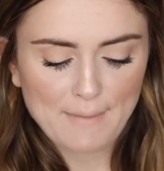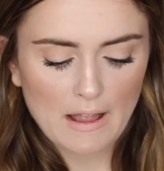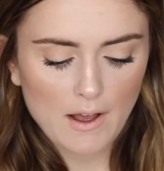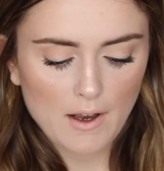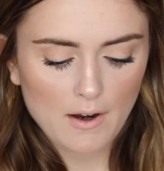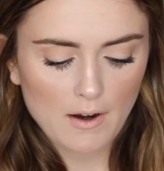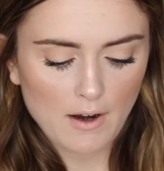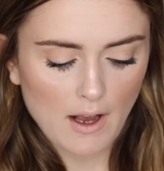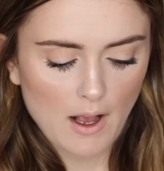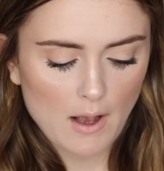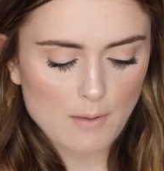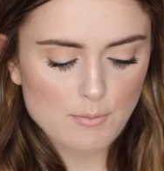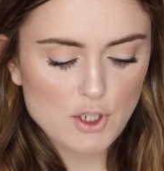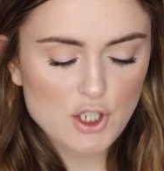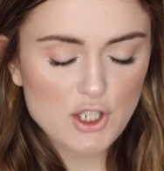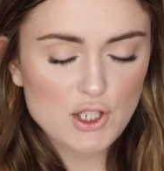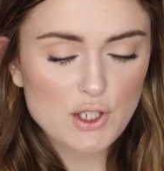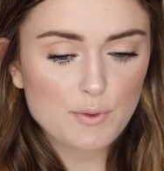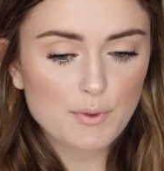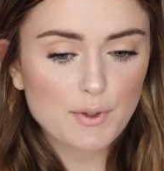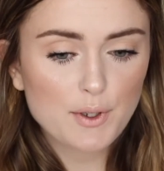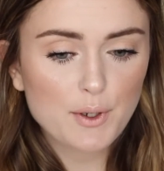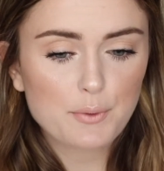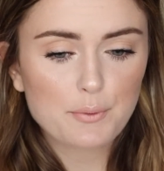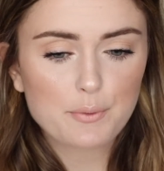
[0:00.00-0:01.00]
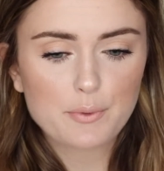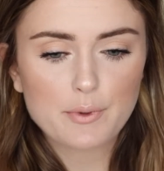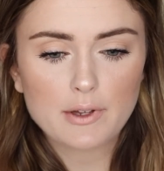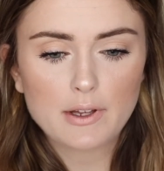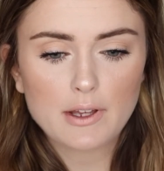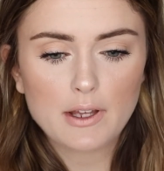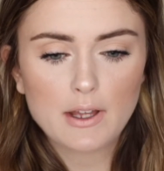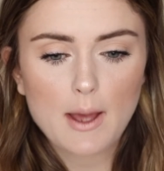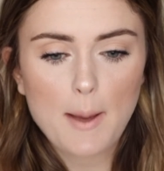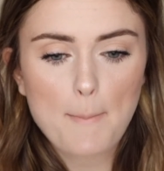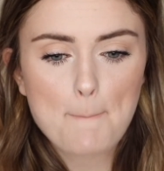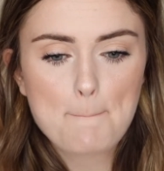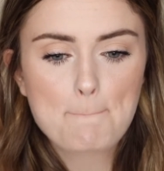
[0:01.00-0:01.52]
Alright, I'm just doing a
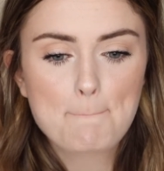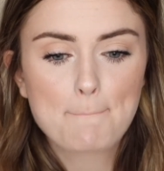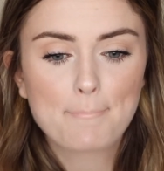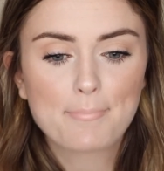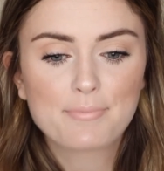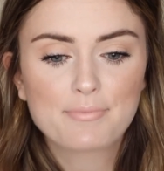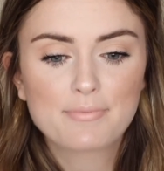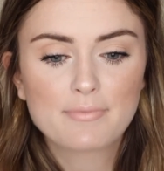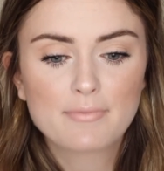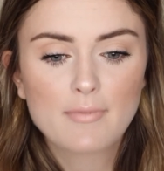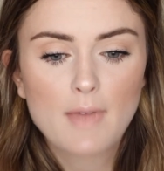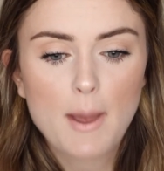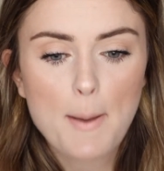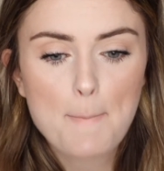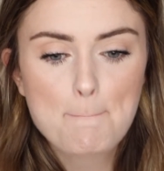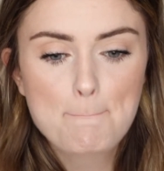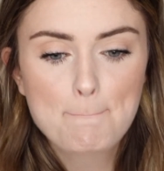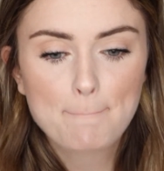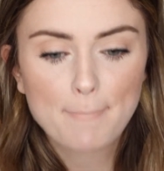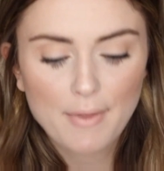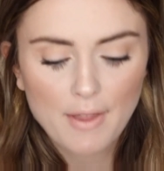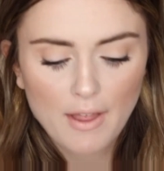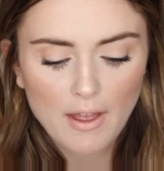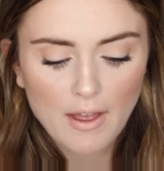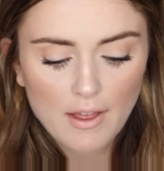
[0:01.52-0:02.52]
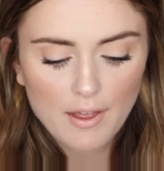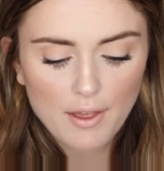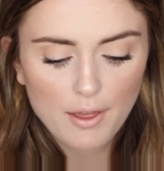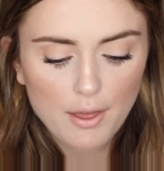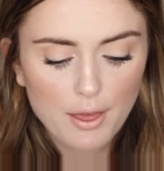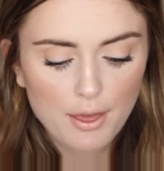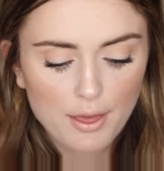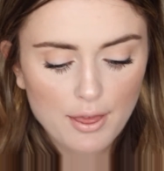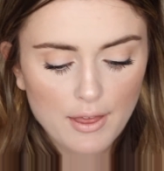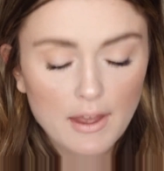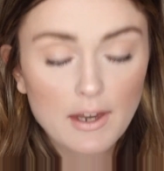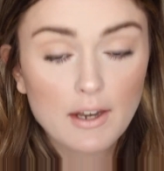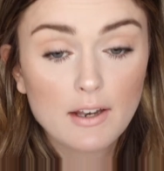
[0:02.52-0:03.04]
really
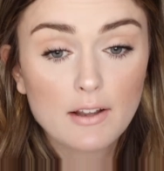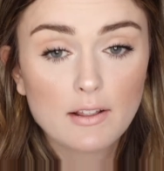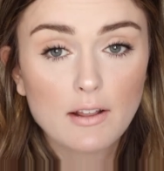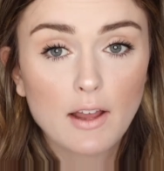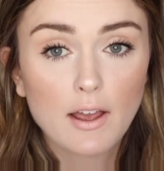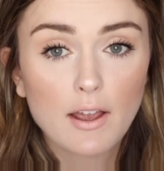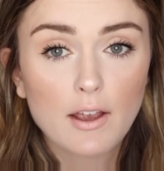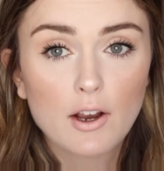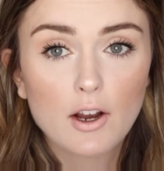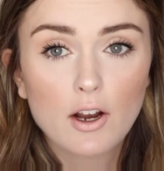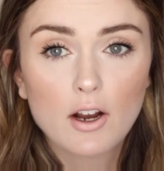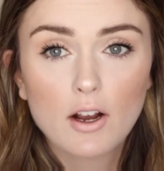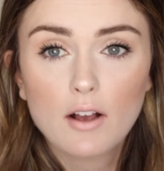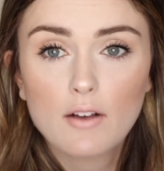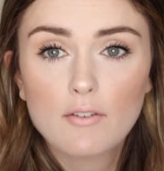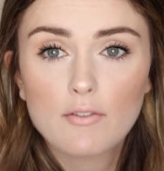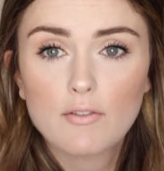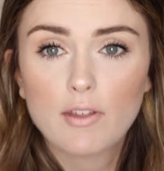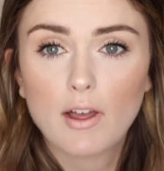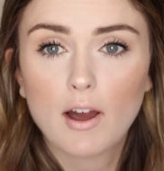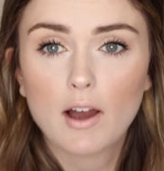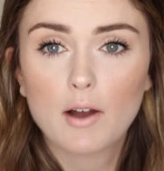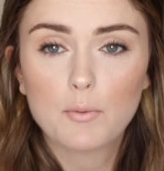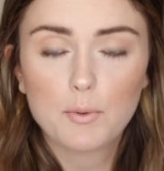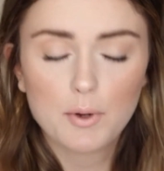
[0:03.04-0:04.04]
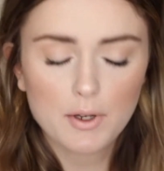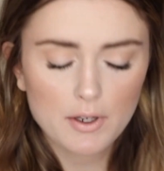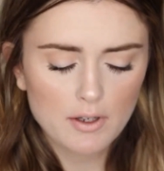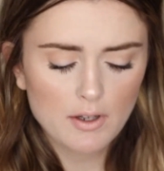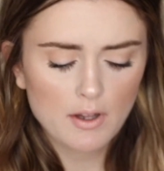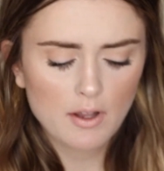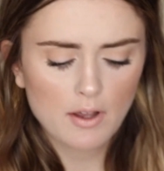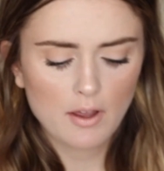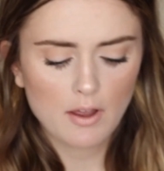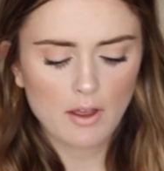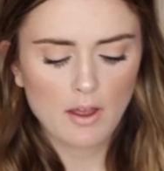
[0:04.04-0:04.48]
thin layer of that one.